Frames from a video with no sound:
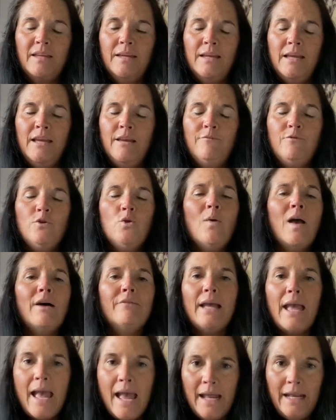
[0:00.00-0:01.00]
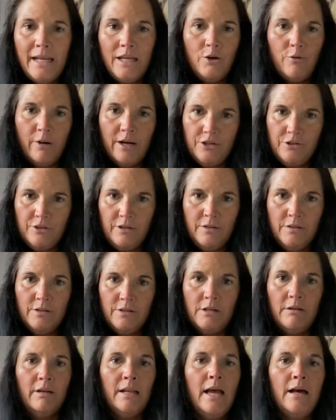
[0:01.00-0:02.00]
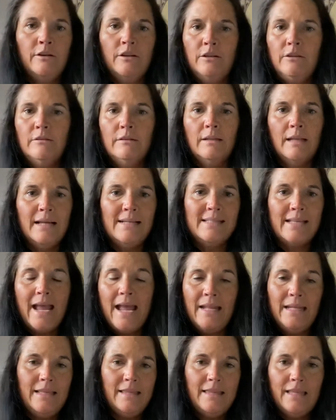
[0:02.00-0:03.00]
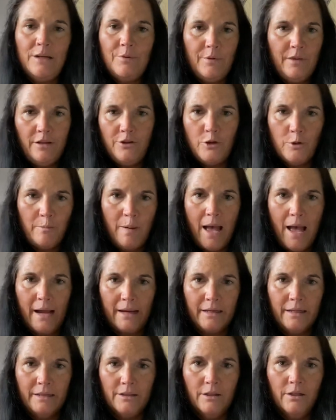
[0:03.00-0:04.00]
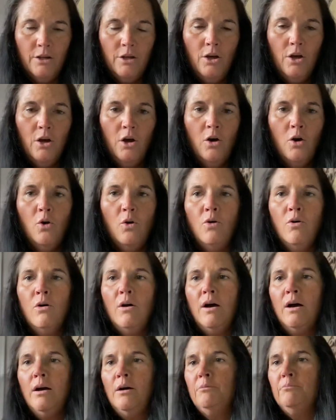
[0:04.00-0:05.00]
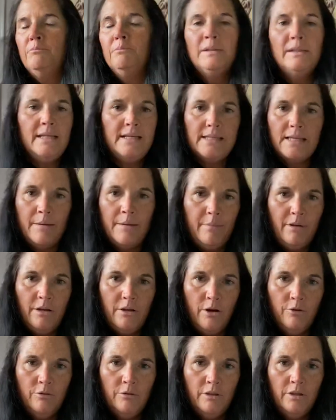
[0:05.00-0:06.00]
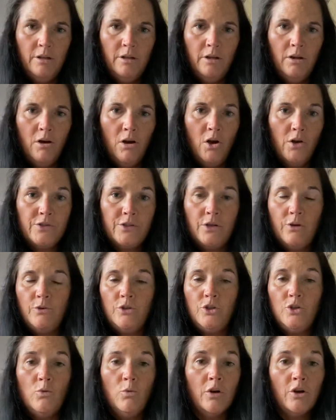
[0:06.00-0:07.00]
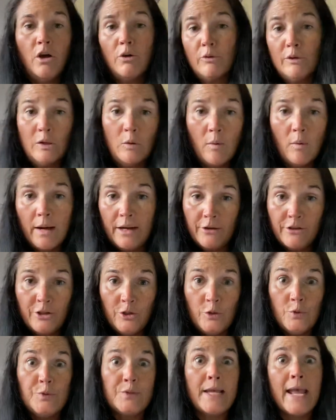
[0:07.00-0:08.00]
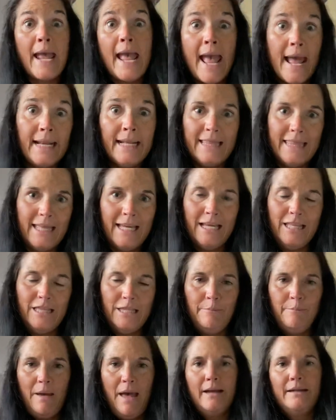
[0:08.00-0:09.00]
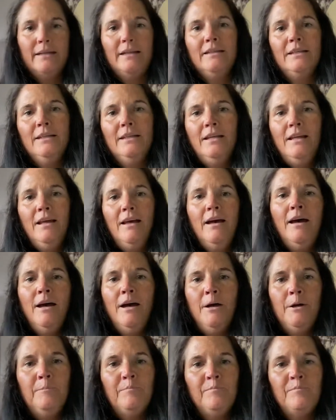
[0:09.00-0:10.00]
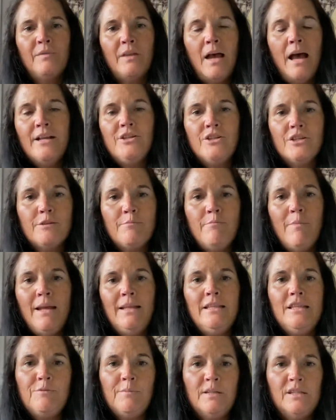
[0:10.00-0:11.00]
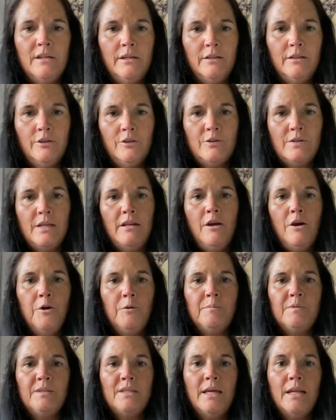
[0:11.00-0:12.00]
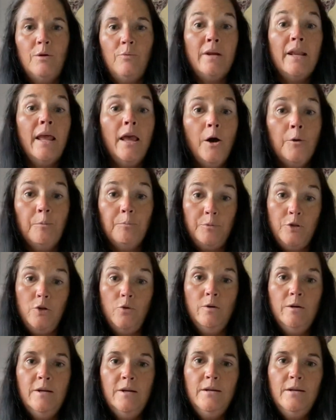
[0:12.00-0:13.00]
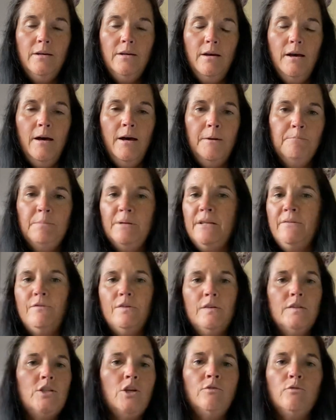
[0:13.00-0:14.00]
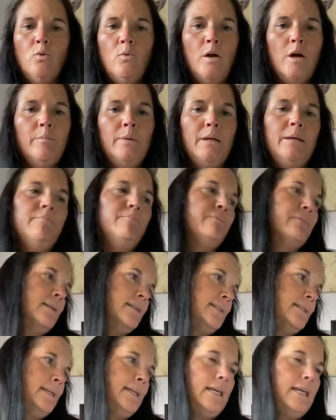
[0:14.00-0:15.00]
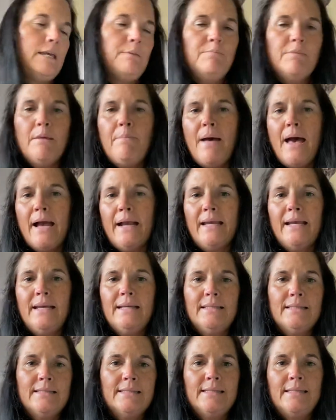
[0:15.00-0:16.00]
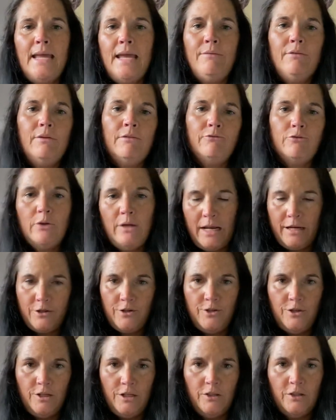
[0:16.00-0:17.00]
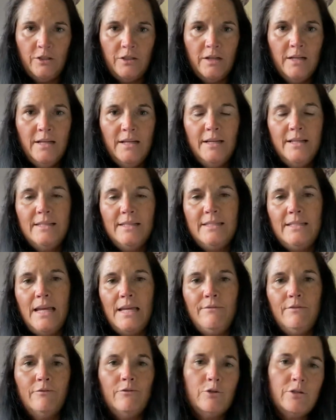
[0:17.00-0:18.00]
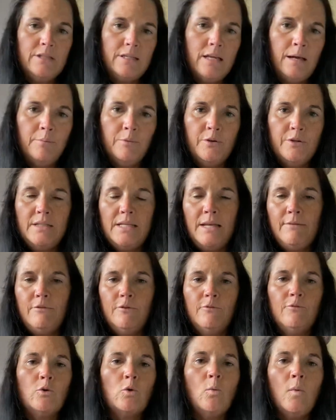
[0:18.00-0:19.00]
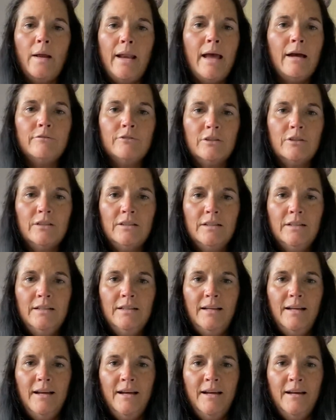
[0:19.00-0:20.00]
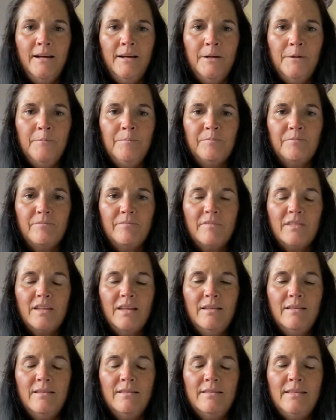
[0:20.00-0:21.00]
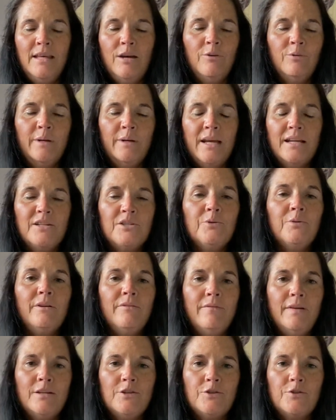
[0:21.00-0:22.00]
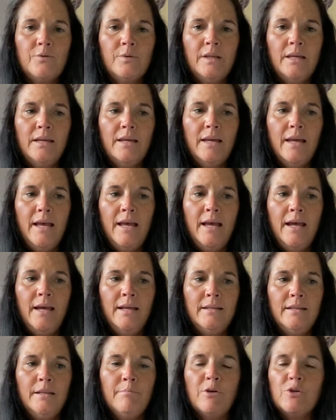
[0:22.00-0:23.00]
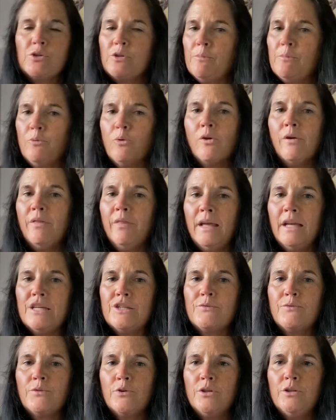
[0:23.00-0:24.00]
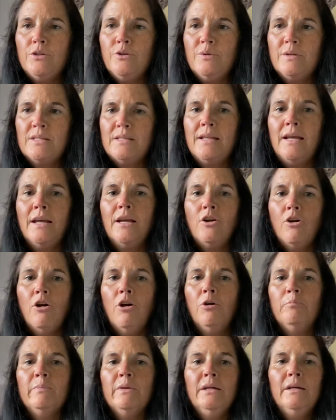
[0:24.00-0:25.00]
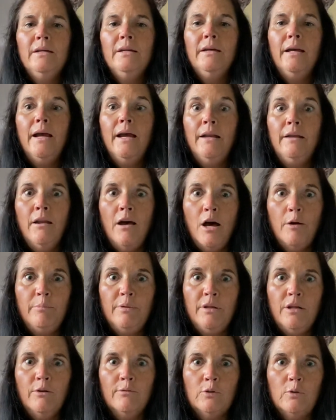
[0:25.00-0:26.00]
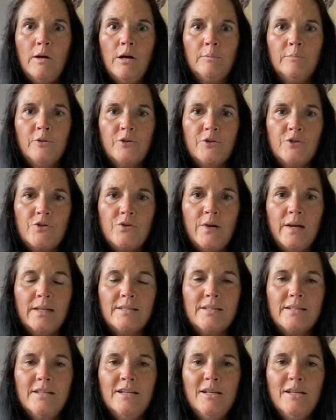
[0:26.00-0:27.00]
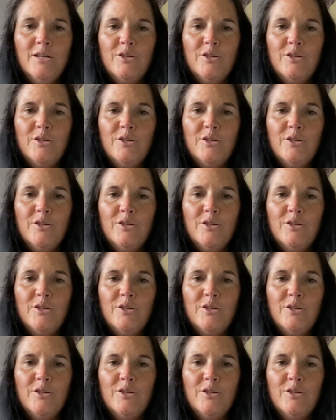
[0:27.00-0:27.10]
If you have any questions on how to utilize anything within your packet, please let me know. Also, you are not required to use anything in the packet. I just made these materials in hopes that it would help you. But if it's overwhelming, keep the packet, save it for next year, save it for summer, save it for whenever. They'll get to it eventually. And the most important thing is for you to stay calm and not be overwhelmed or stressed.